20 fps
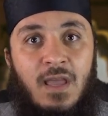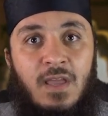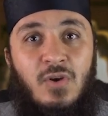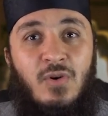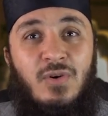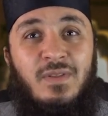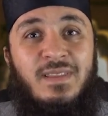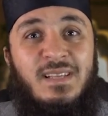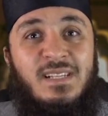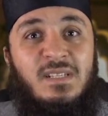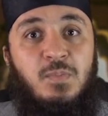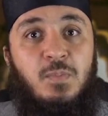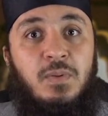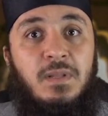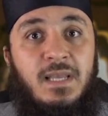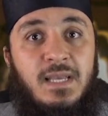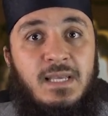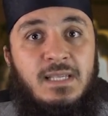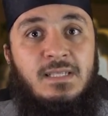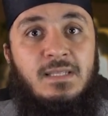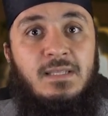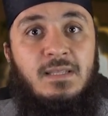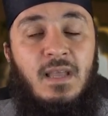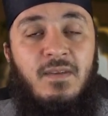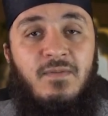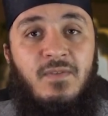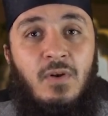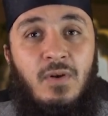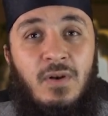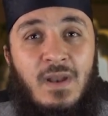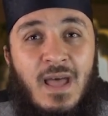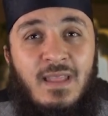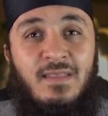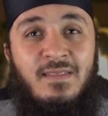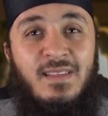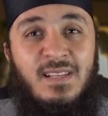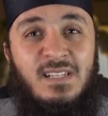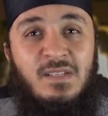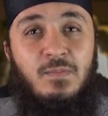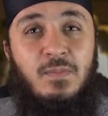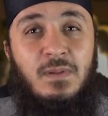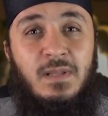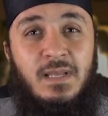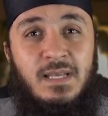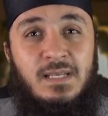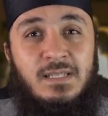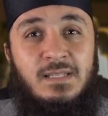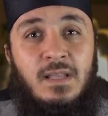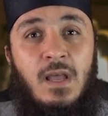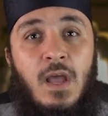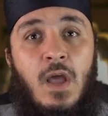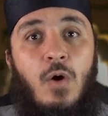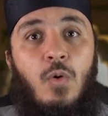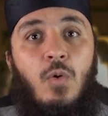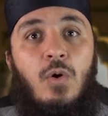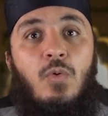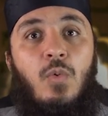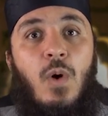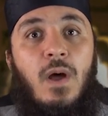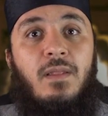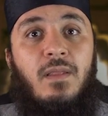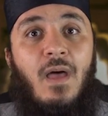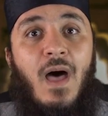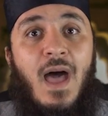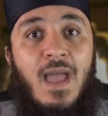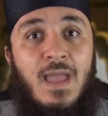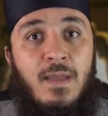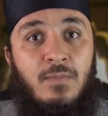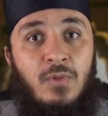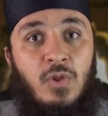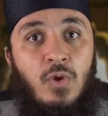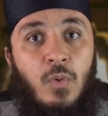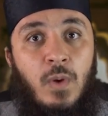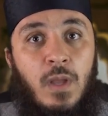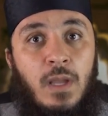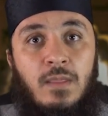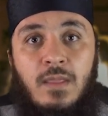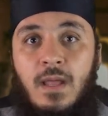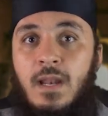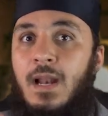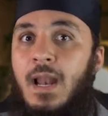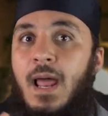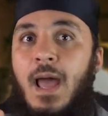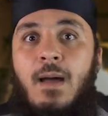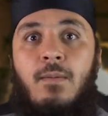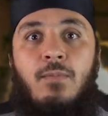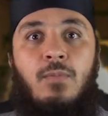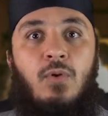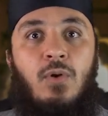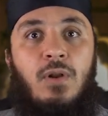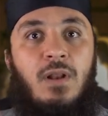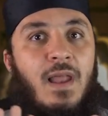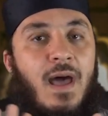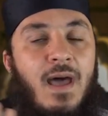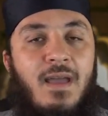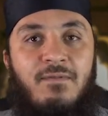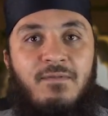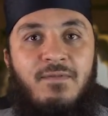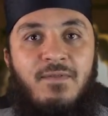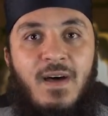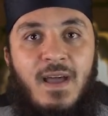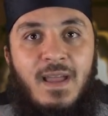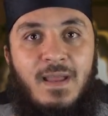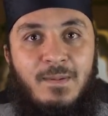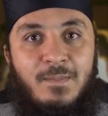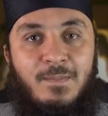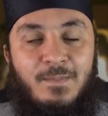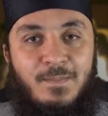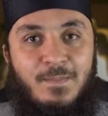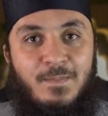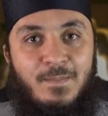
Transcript: you're displeased, if you're not displeased with what I am doing, then alhamdulillah, I am fine.